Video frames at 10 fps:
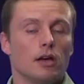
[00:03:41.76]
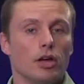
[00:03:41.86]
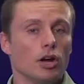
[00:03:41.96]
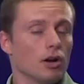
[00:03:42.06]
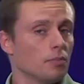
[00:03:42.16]

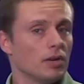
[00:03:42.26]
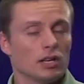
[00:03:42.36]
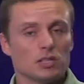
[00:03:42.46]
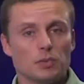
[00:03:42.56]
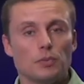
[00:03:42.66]
Here,
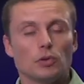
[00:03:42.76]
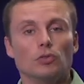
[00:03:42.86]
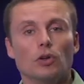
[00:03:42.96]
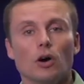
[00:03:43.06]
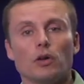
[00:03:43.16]
because people
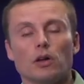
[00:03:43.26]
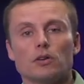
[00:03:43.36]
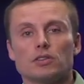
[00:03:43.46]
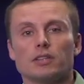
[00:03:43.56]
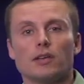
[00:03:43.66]
know and
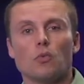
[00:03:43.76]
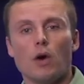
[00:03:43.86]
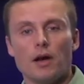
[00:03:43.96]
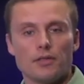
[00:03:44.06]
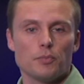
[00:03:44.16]
understand
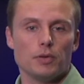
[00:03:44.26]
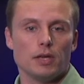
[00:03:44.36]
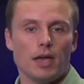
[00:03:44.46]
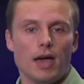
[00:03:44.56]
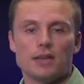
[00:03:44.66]
why they're
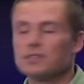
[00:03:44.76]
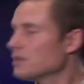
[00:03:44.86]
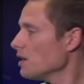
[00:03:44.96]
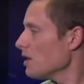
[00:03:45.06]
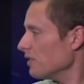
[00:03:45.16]
being asked,
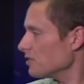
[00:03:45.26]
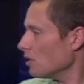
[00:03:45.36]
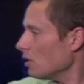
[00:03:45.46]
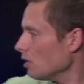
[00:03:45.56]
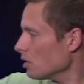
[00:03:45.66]
there's a one
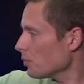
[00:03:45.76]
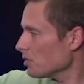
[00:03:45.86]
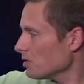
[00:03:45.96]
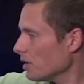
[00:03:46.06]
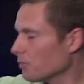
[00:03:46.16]
hundred
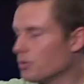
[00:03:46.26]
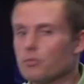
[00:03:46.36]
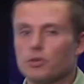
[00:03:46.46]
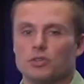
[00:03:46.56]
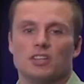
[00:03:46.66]
percent
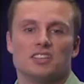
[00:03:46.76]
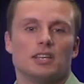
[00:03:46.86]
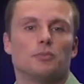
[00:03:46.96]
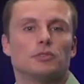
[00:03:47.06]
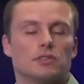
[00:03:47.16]
permission
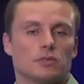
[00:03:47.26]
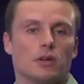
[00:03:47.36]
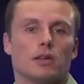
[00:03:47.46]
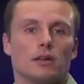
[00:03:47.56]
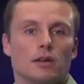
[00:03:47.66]
acceptance
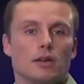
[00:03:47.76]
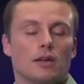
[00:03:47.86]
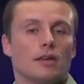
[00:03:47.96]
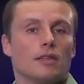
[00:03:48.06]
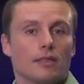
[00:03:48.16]
rate.
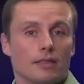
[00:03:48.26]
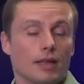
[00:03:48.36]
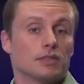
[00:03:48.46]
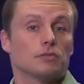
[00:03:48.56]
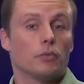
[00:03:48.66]

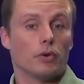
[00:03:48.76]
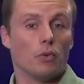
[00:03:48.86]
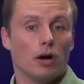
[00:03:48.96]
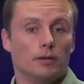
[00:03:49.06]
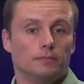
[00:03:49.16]
That's what we
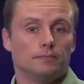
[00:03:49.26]
want.